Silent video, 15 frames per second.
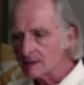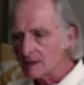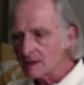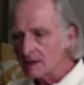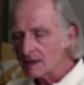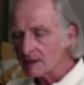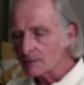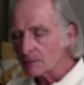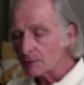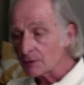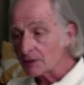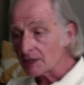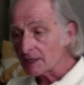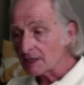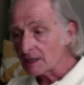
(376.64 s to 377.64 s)
I'm
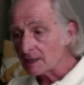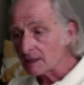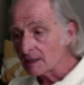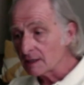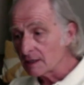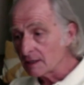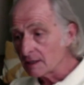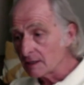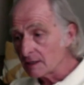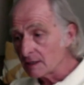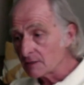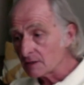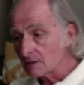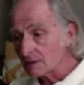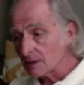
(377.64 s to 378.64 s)
working
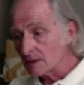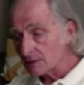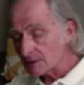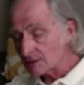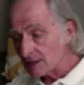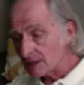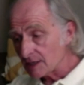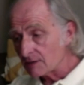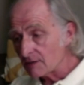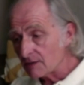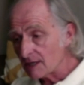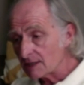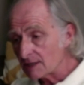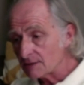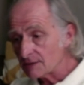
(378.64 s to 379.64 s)
with another set of
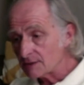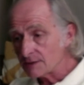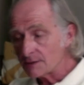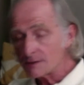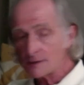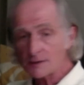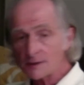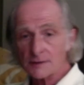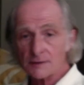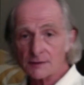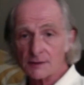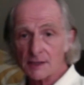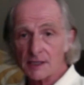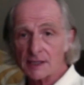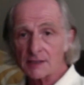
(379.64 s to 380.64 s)
graduate students
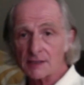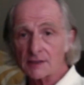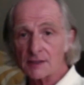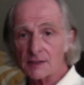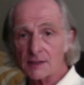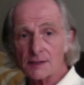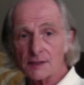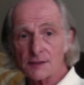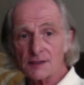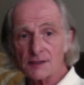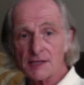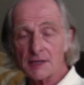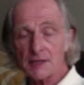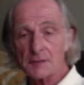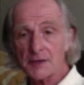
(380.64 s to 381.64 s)
trying to
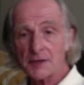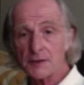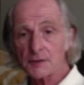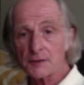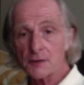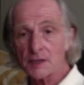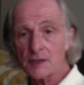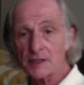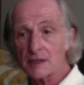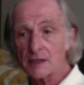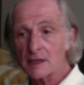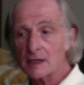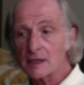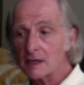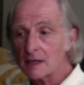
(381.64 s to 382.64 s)
understand better what
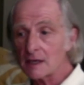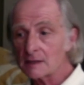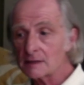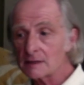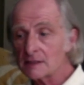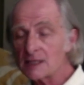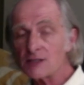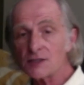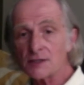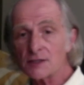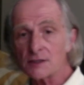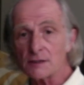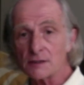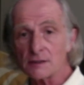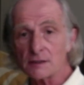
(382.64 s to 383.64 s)

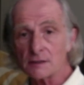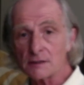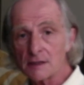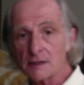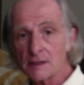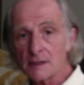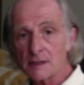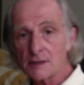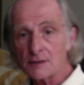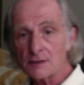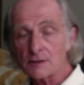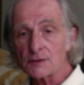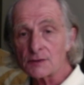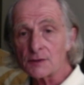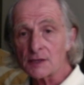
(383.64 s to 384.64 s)
digital
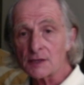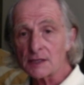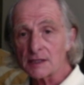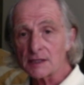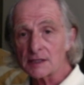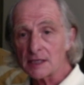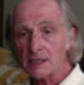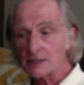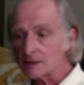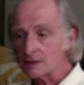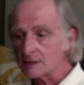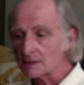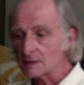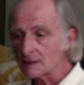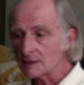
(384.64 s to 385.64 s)
news organizations